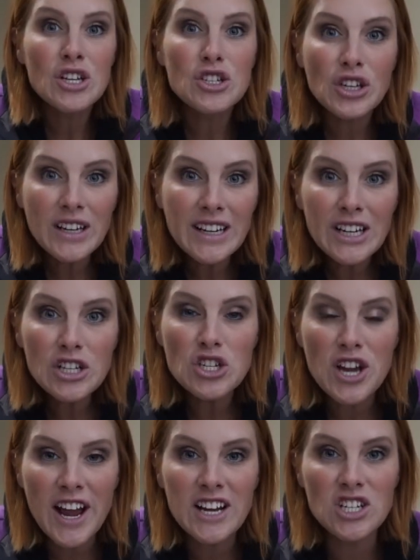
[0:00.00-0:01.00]
She can
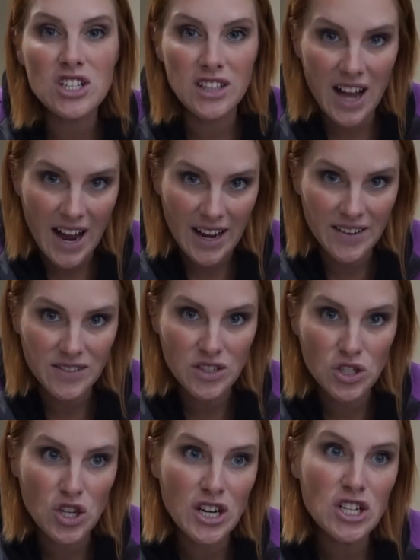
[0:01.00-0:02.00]
change
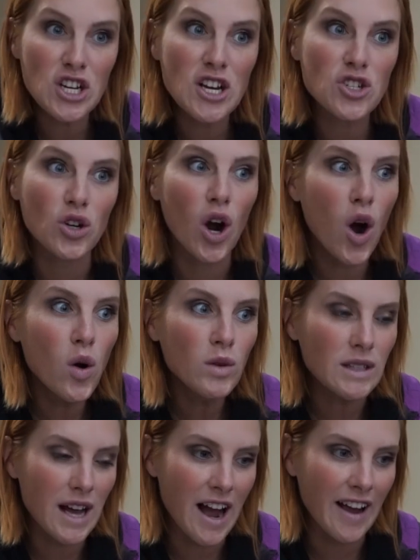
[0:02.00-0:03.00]
lives, she can change her
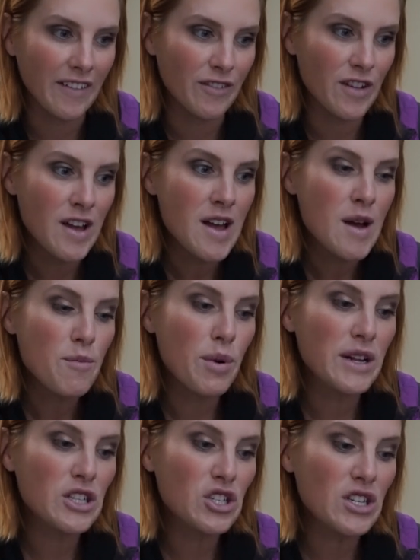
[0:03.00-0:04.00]
own life,
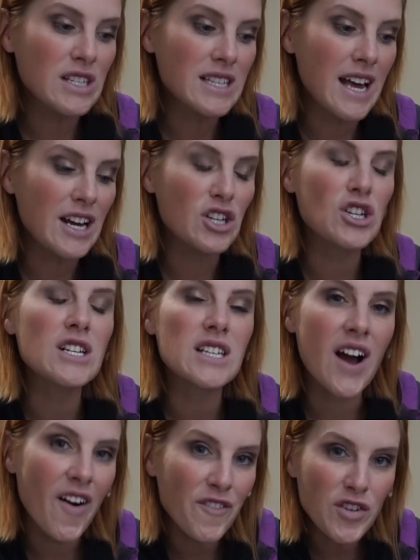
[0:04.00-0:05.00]
but it's just like she's
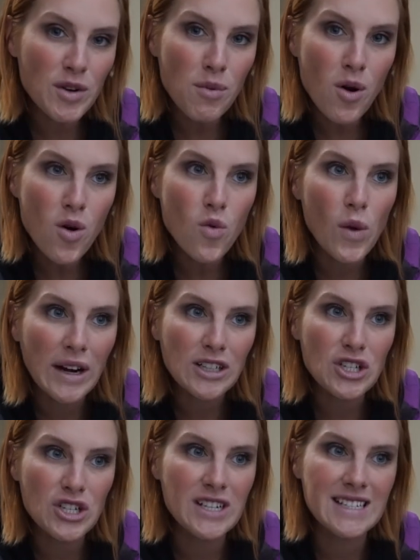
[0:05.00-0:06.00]
comfortable
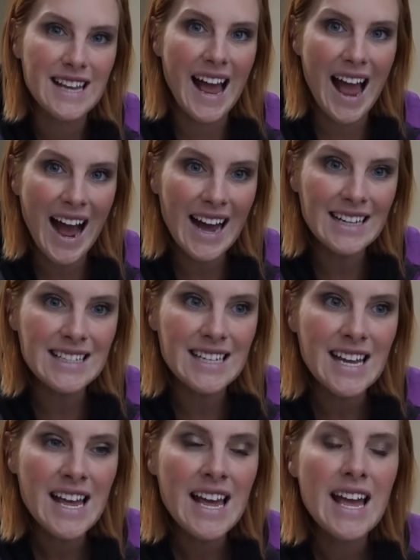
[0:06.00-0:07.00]
where she's at
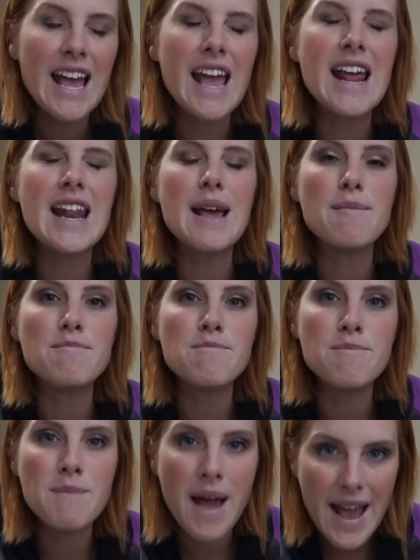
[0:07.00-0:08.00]
and it
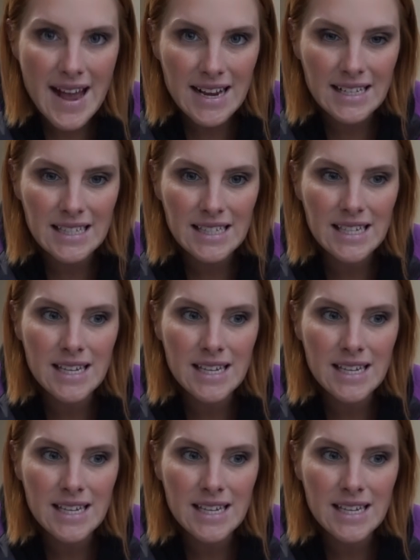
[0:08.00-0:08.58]
makes,